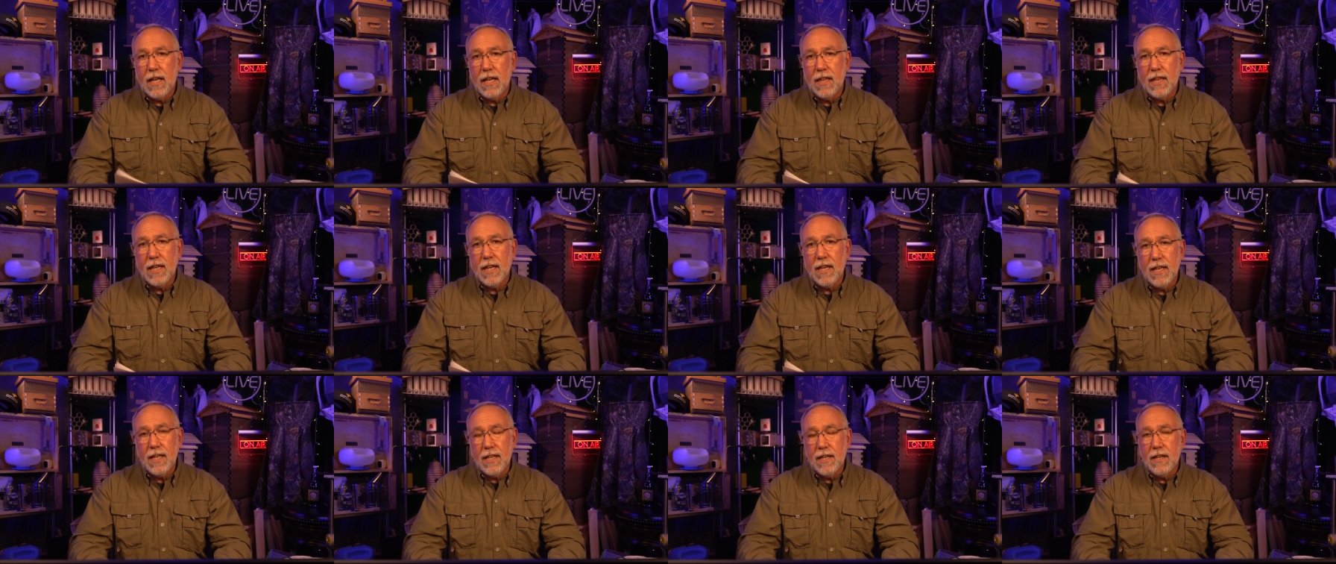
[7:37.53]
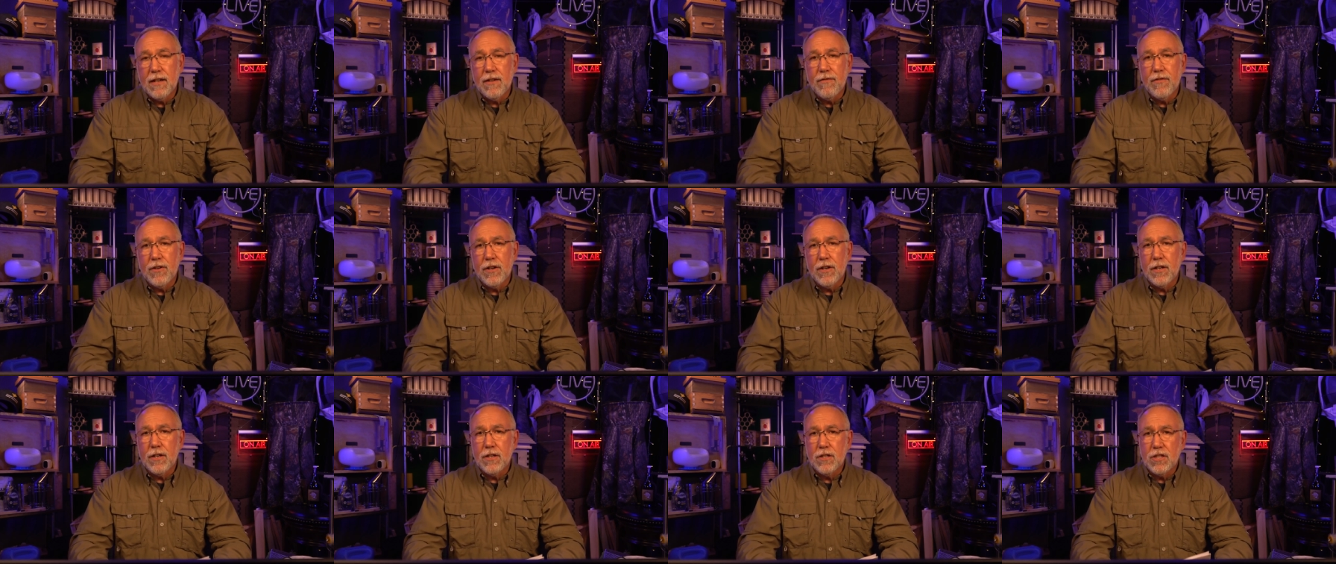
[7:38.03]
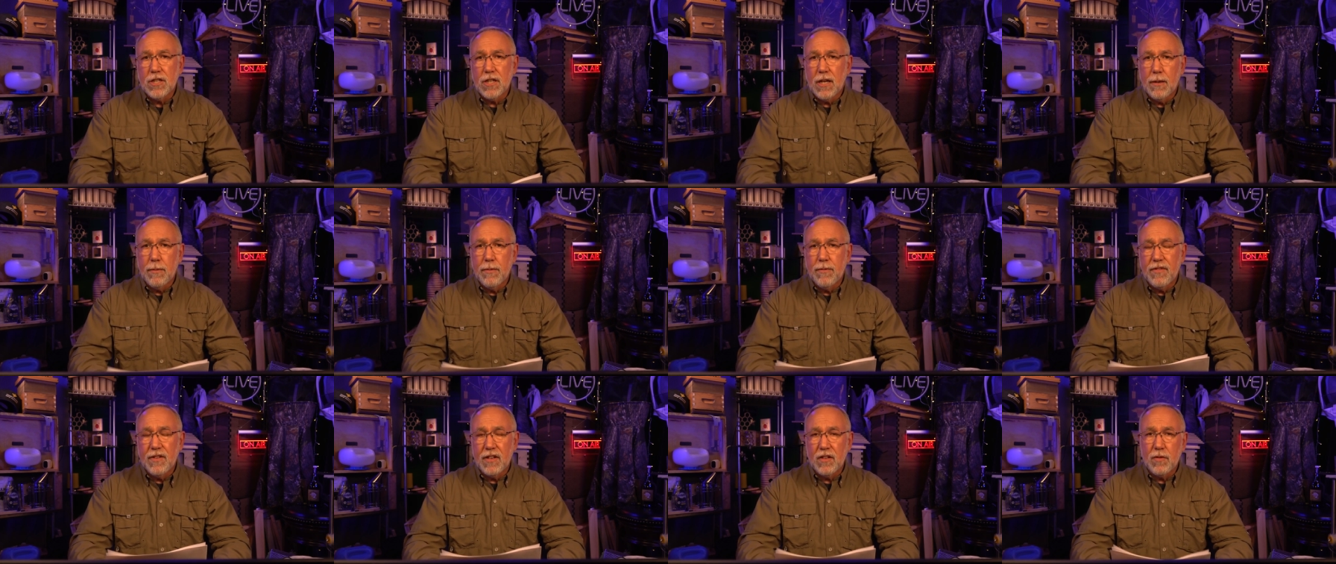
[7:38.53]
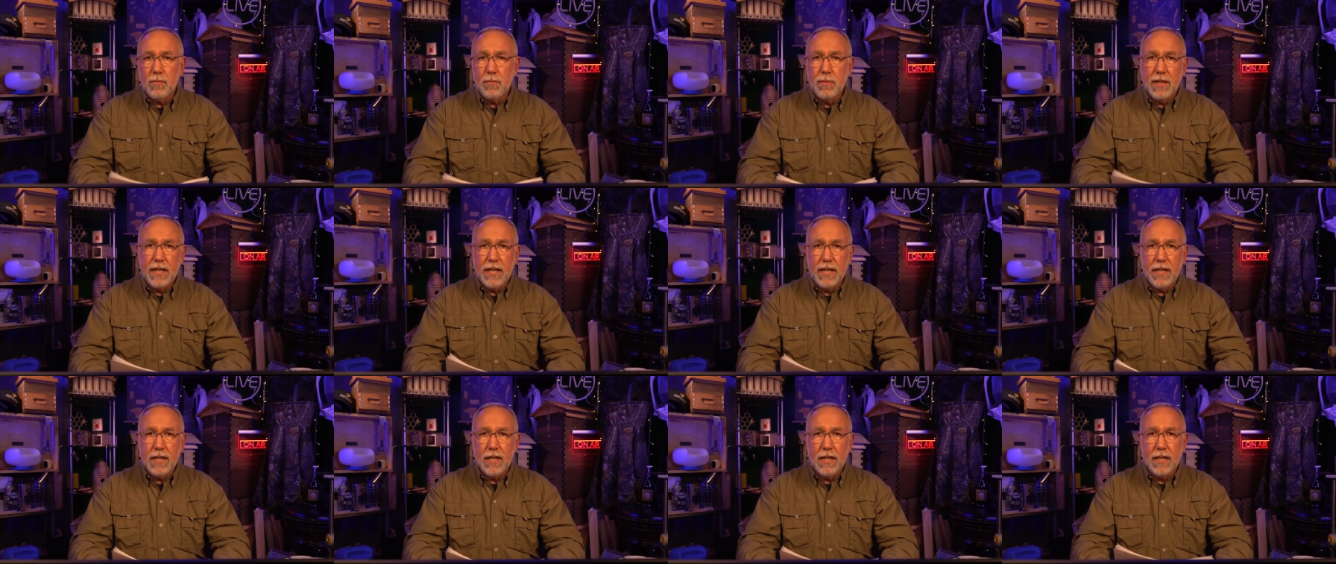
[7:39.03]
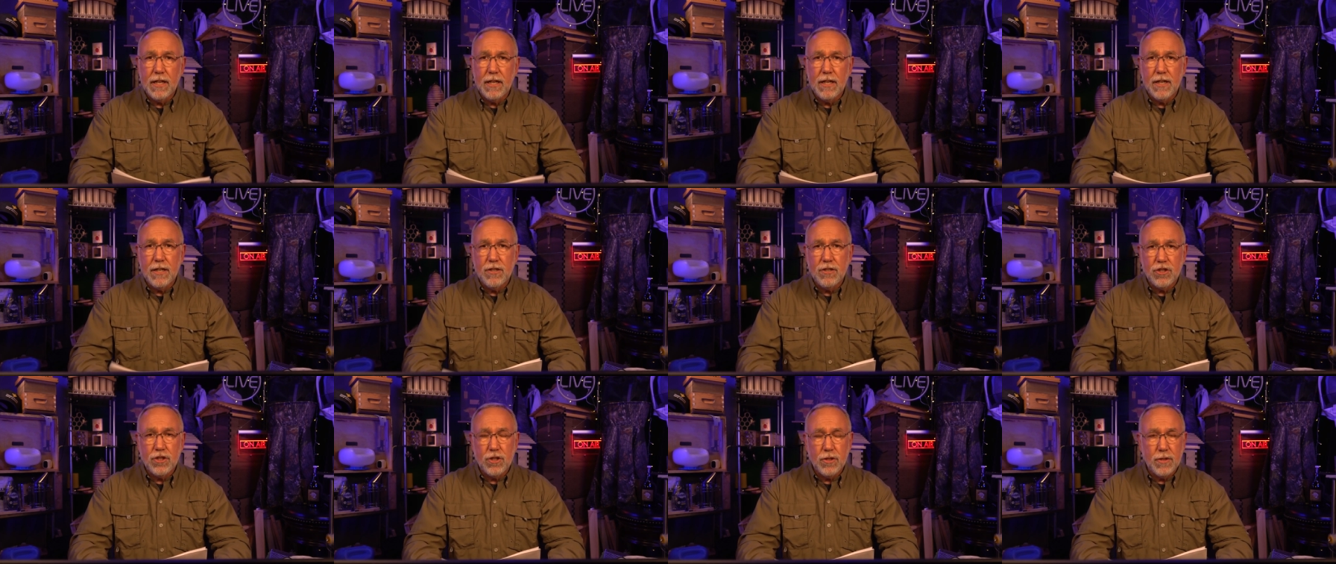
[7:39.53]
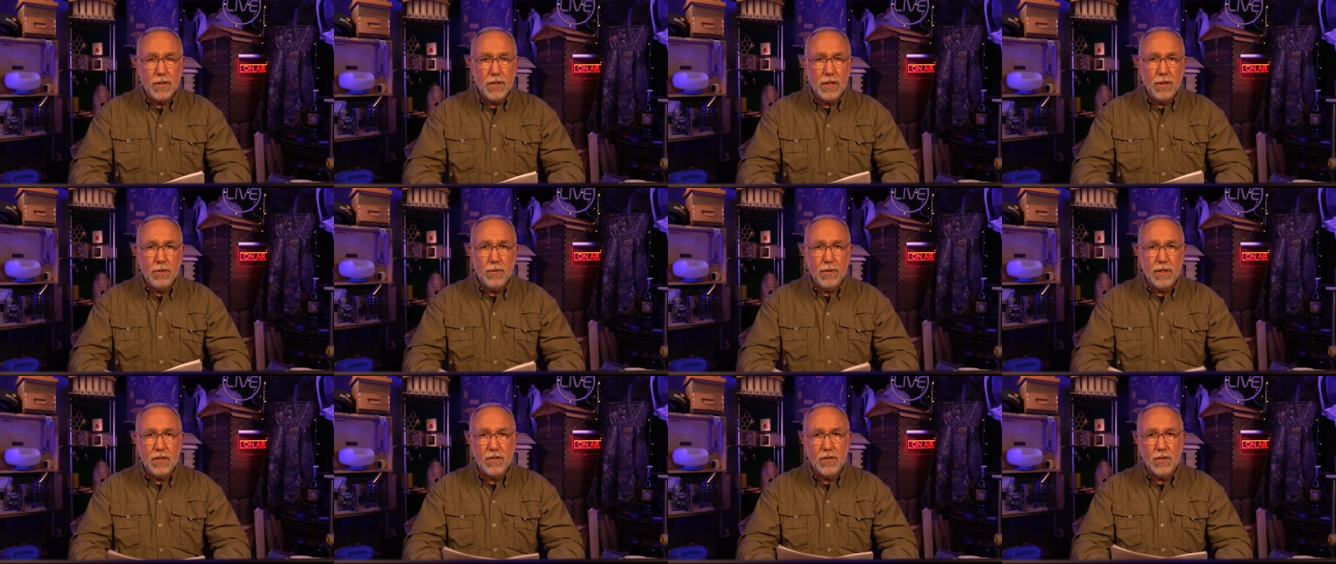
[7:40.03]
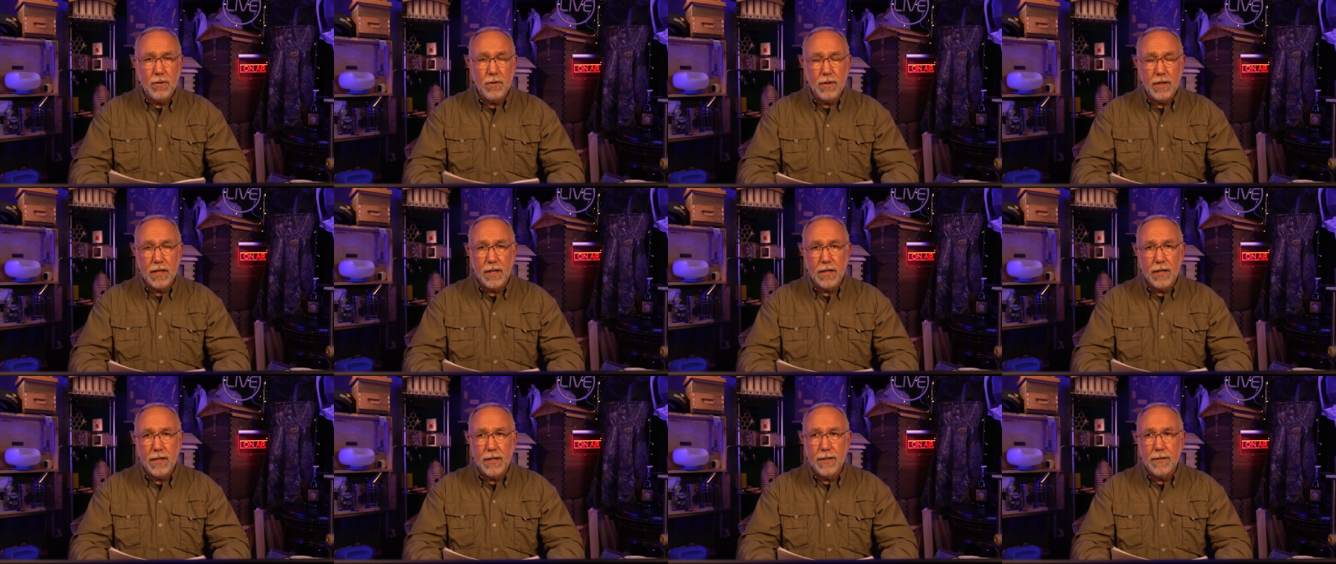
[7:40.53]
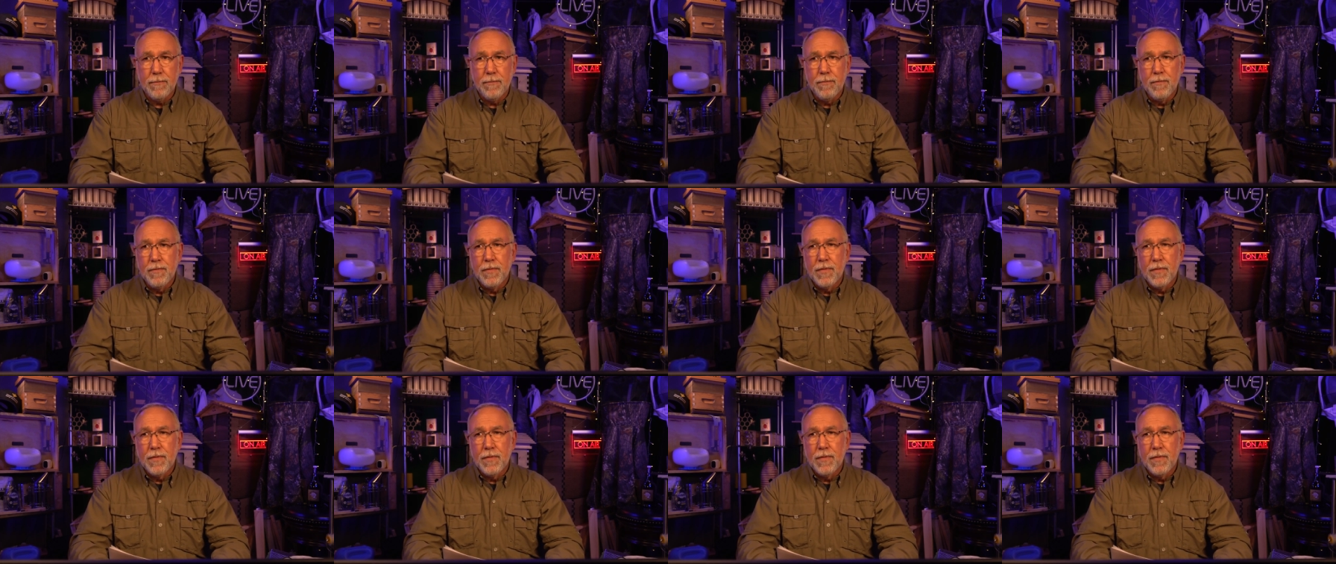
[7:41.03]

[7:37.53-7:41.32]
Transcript: I think he did a very good job of explaining it and showing you what's going on.